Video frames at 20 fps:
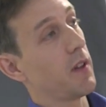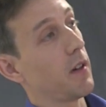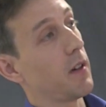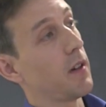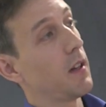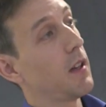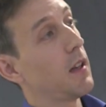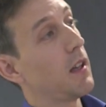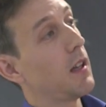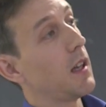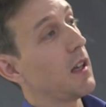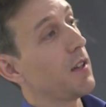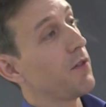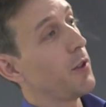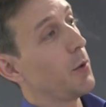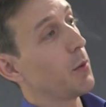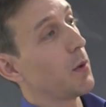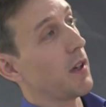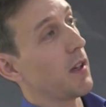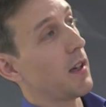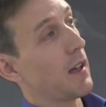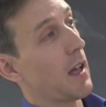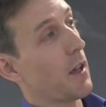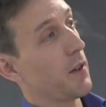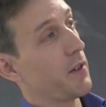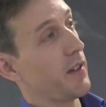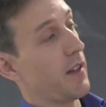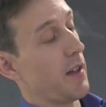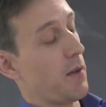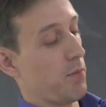that if you were
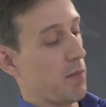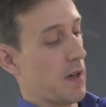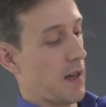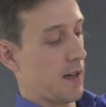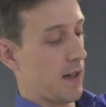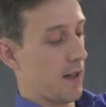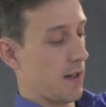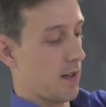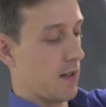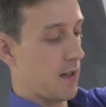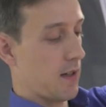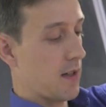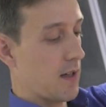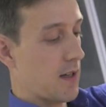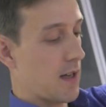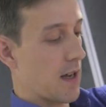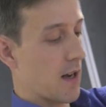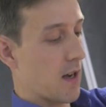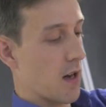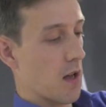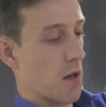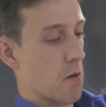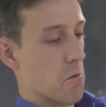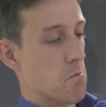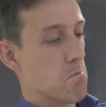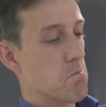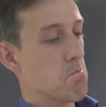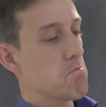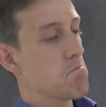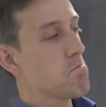allowed to embed it in
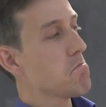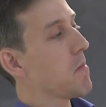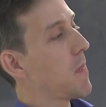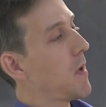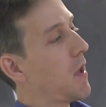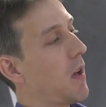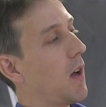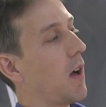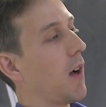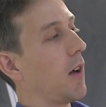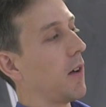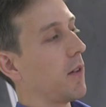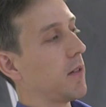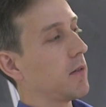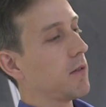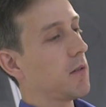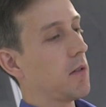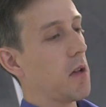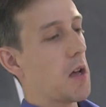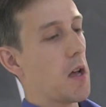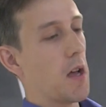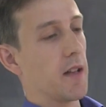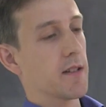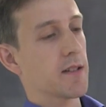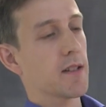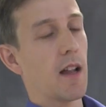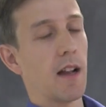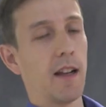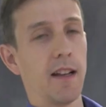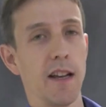a, uh, a
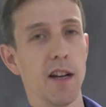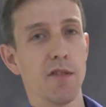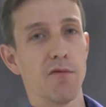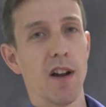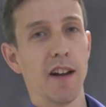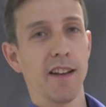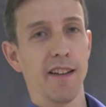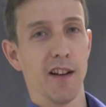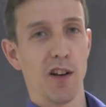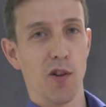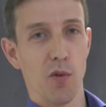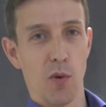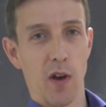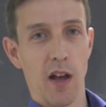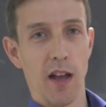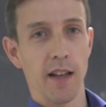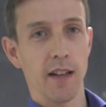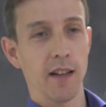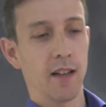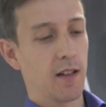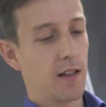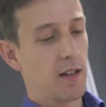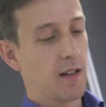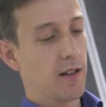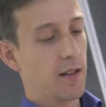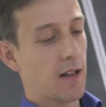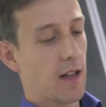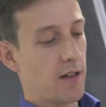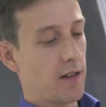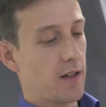slightly irregular way,
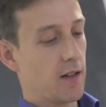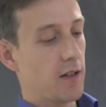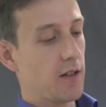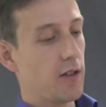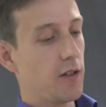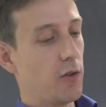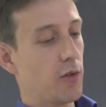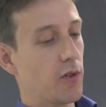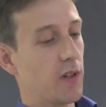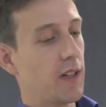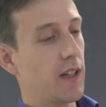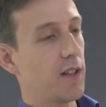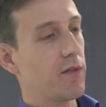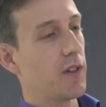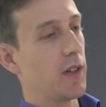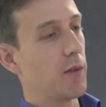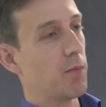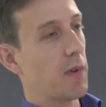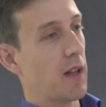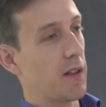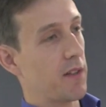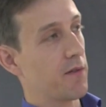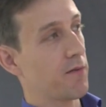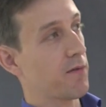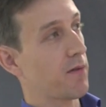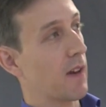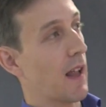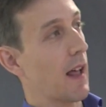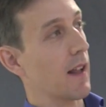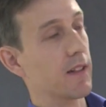then you could even embed the
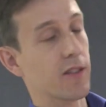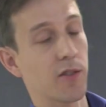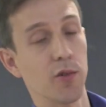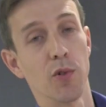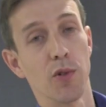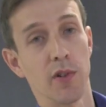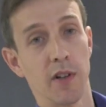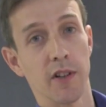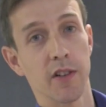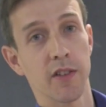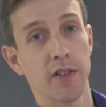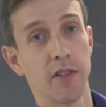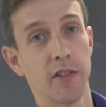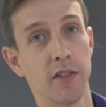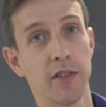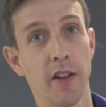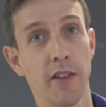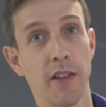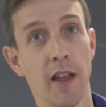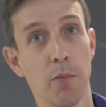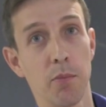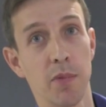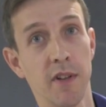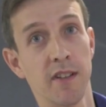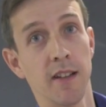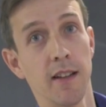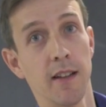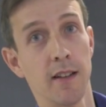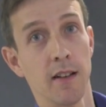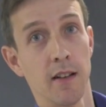flat torus, so that
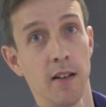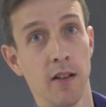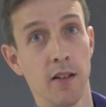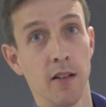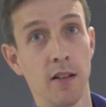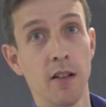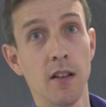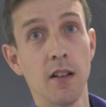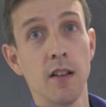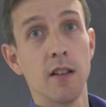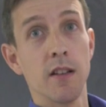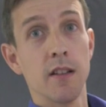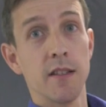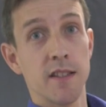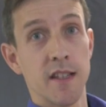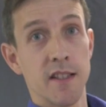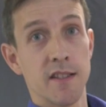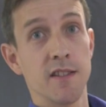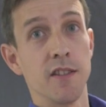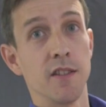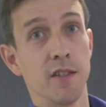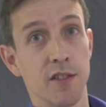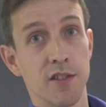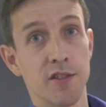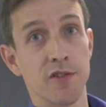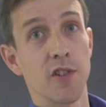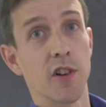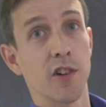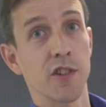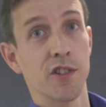particular distance
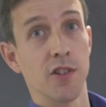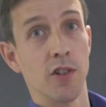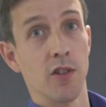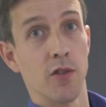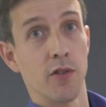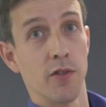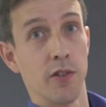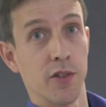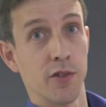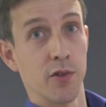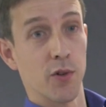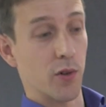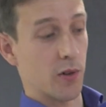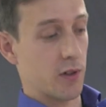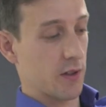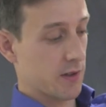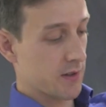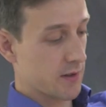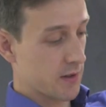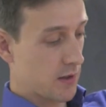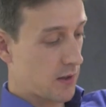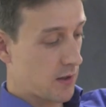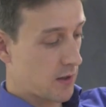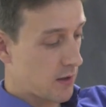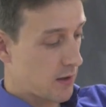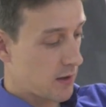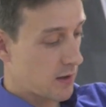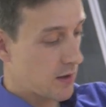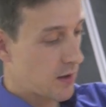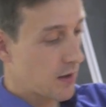structure on the torus,
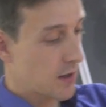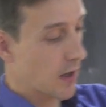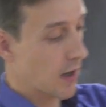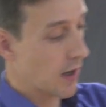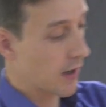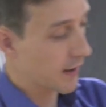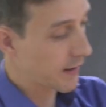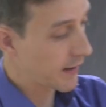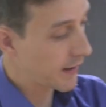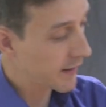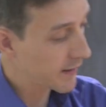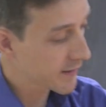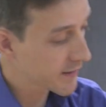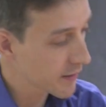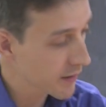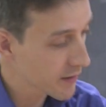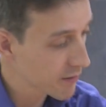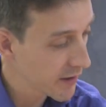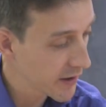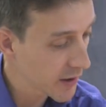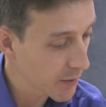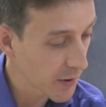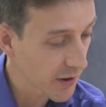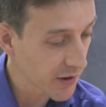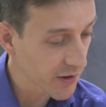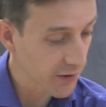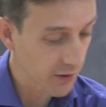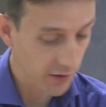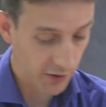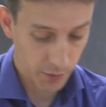uh, into
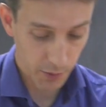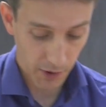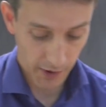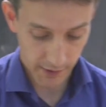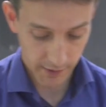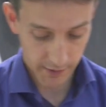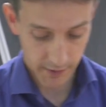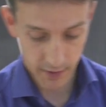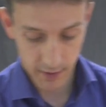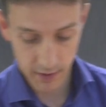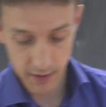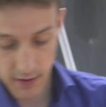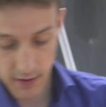three-dimensional space.